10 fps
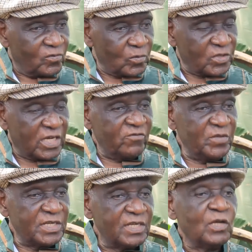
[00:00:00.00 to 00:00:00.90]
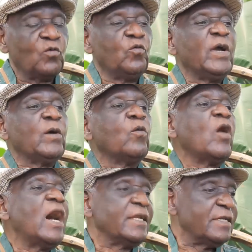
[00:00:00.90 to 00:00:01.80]
From the government, we were
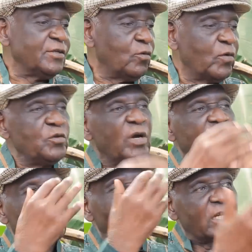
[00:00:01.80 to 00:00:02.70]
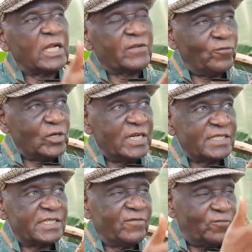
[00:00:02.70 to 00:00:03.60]
one. You know, when you are a
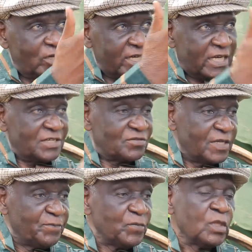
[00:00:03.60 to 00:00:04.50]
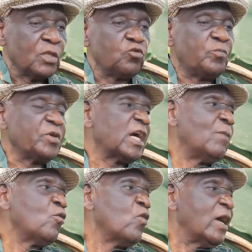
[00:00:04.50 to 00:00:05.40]
foreigners in a foreign country, you
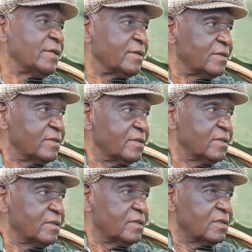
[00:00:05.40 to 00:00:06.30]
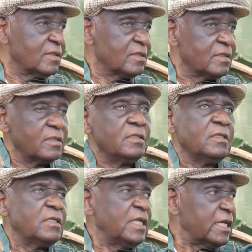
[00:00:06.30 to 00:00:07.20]
become one.
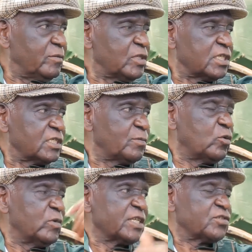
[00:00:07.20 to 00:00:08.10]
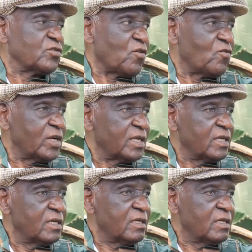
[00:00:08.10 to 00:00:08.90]
Like Mrs. Pum, like Sosonkore.